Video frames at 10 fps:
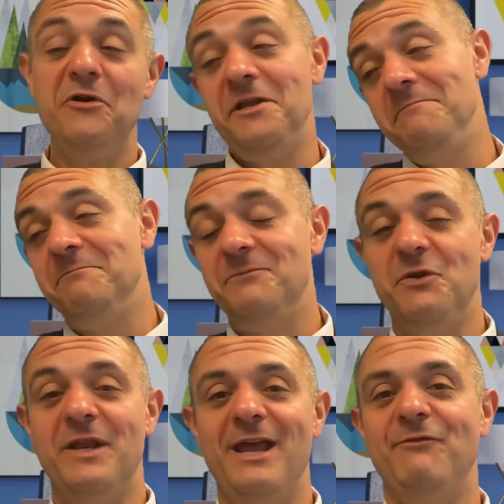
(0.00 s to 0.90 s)
party,
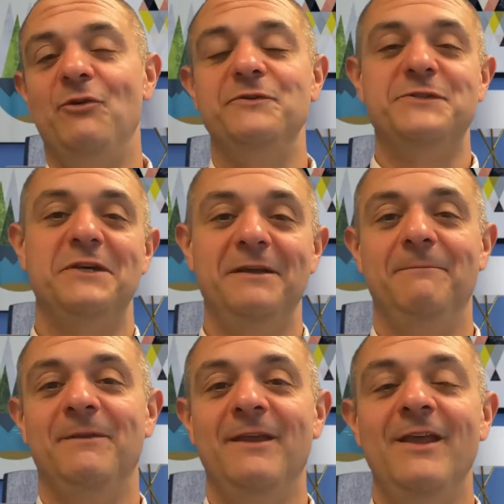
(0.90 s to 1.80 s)
you can have it on site.
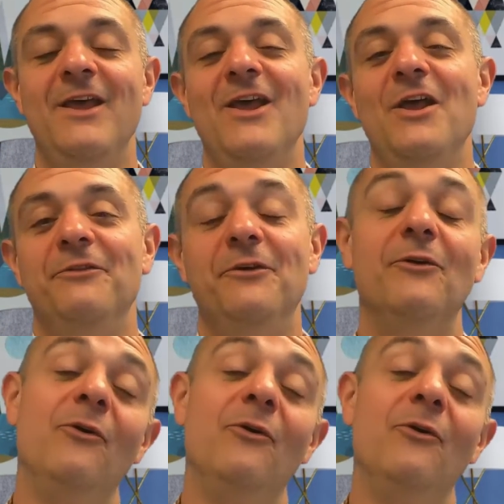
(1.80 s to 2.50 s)
There